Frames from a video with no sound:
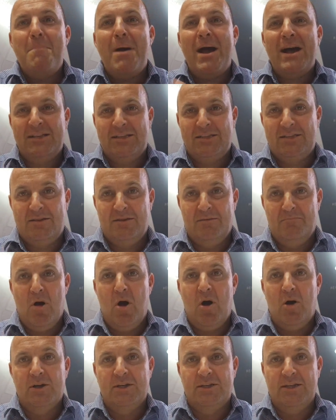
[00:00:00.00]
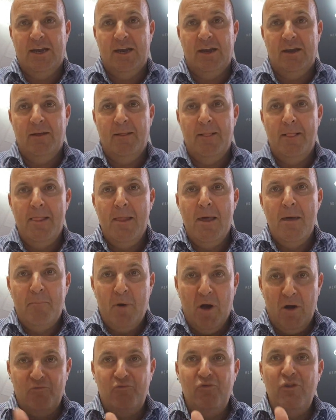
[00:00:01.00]
mass marketing,
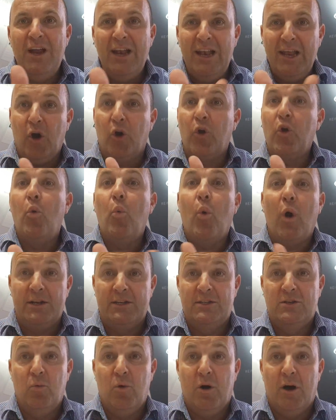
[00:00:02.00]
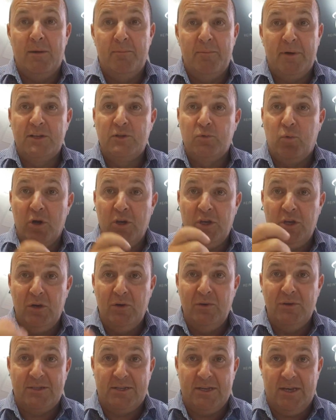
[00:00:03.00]
but really on a one-to-one, because what
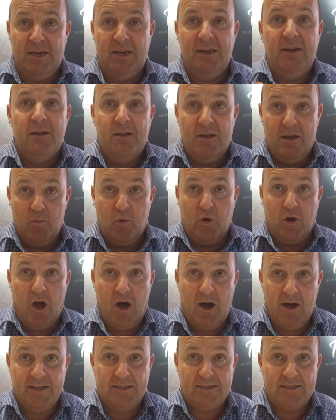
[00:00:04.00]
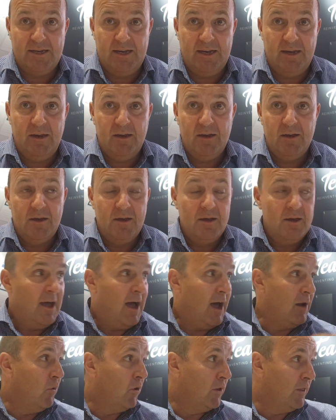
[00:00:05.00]
you see and what I see
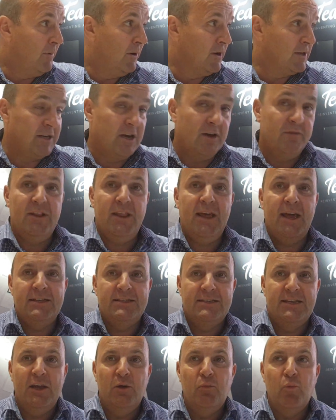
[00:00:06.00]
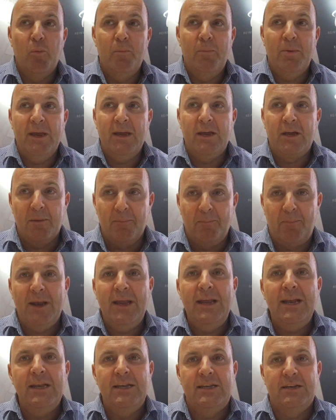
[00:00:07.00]
and what the person over there see will be
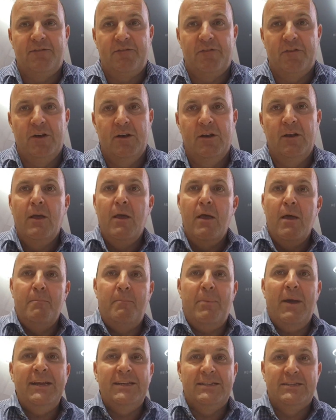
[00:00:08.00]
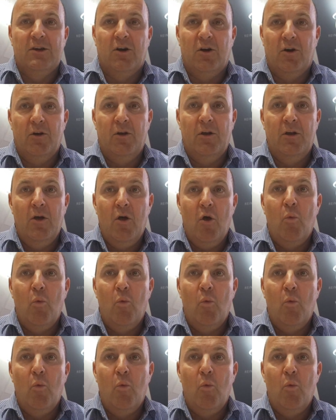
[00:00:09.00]
completely different based on